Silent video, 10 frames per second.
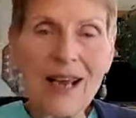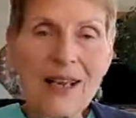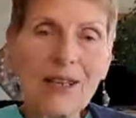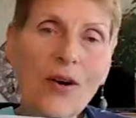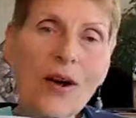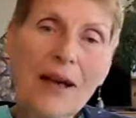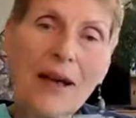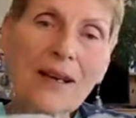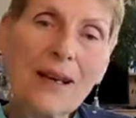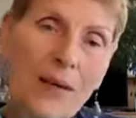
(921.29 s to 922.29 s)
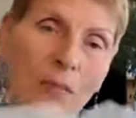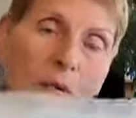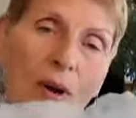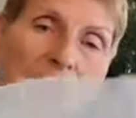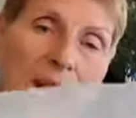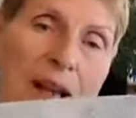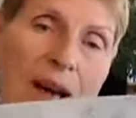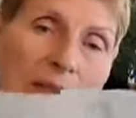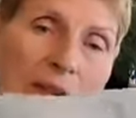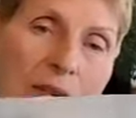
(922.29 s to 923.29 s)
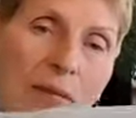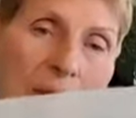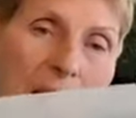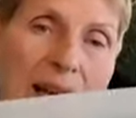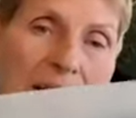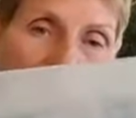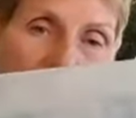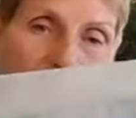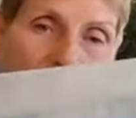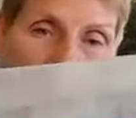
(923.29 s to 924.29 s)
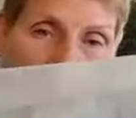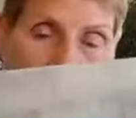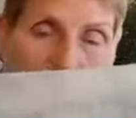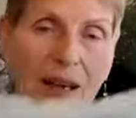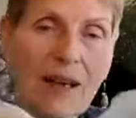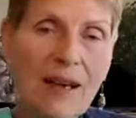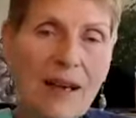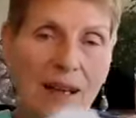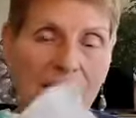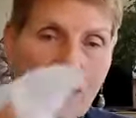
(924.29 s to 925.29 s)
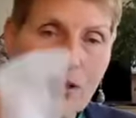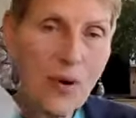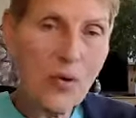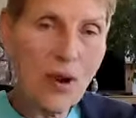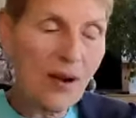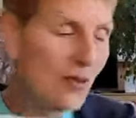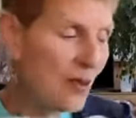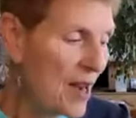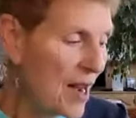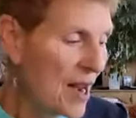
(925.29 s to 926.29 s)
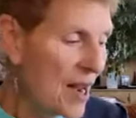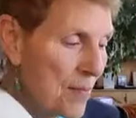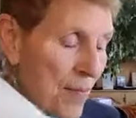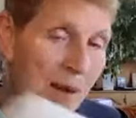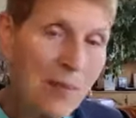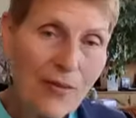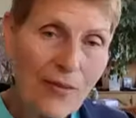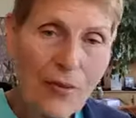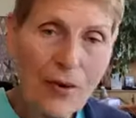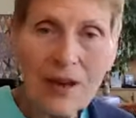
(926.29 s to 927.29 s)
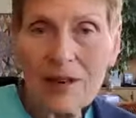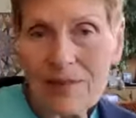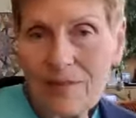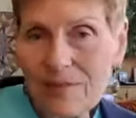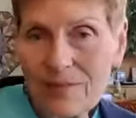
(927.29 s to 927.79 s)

So I am going to cover mine with this row cover, maybe for,